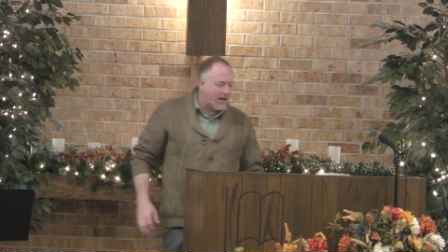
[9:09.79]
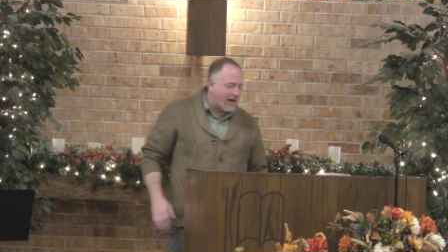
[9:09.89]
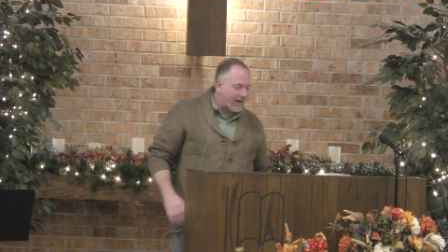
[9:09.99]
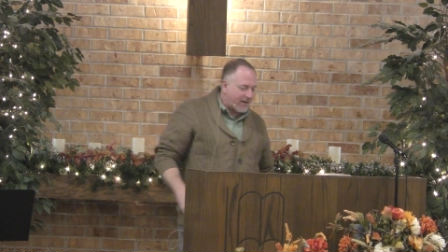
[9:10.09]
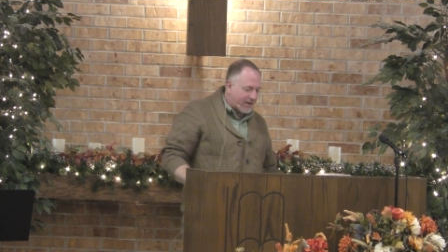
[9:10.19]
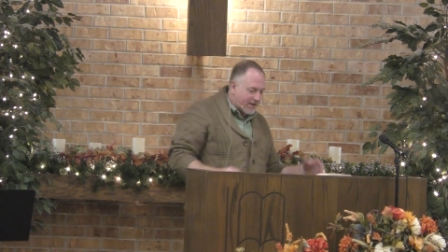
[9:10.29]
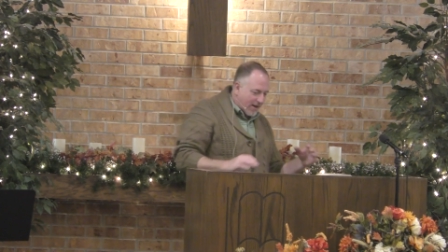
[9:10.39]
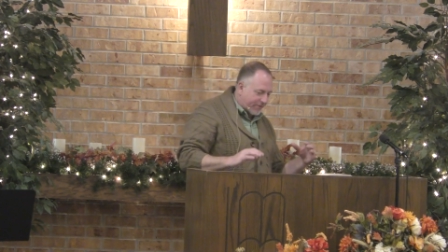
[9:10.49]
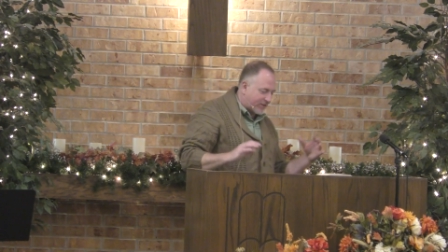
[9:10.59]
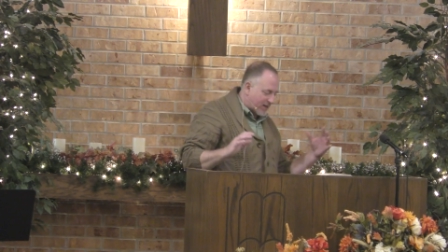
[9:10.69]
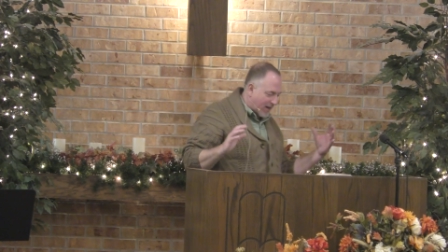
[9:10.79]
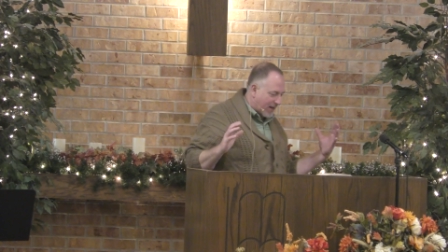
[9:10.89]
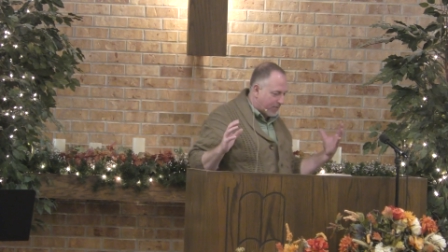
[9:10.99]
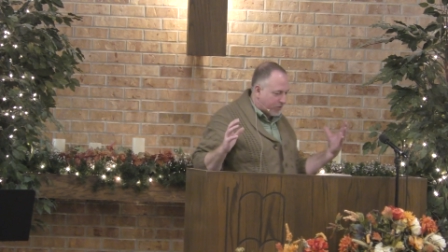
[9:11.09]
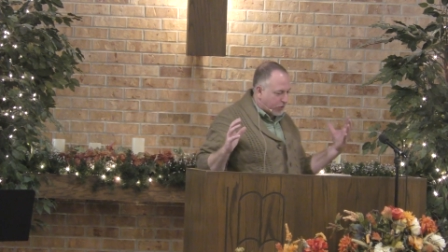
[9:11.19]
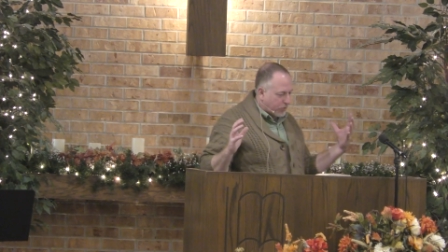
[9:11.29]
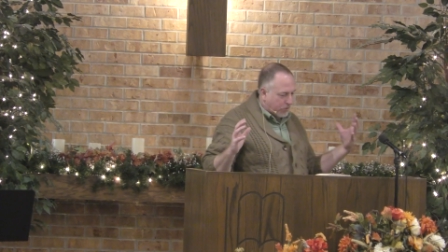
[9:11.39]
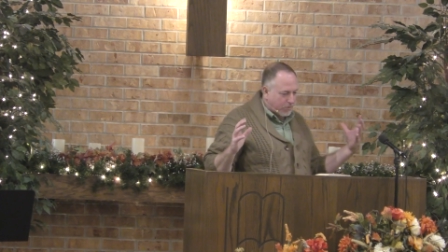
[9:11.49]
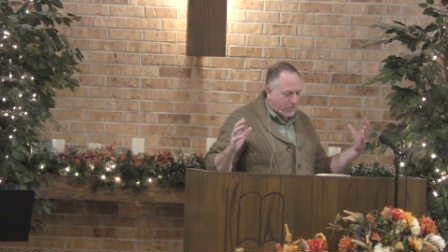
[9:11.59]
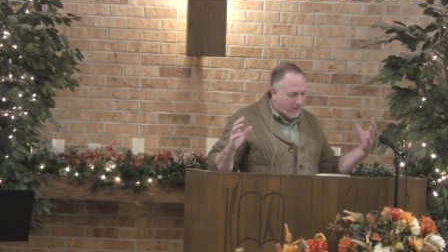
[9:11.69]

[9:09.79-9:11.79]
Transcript: not enough time to